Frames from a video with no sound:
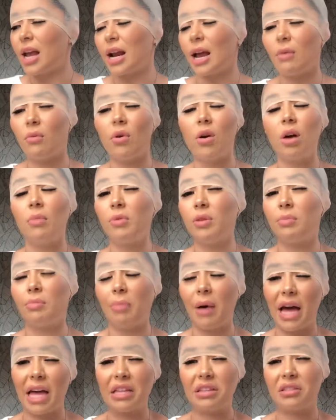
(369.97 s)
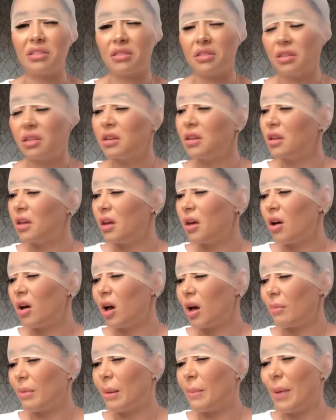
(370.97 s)
I woke up with bites
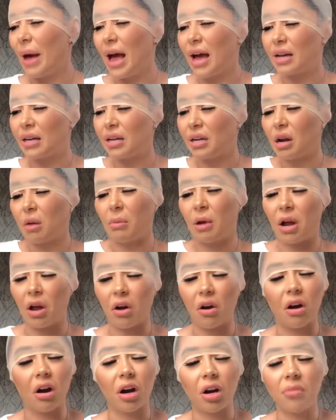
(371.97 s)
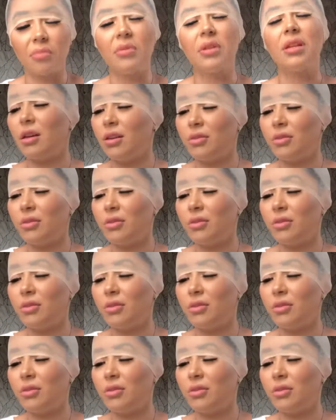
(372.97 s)
on my back and on my arm.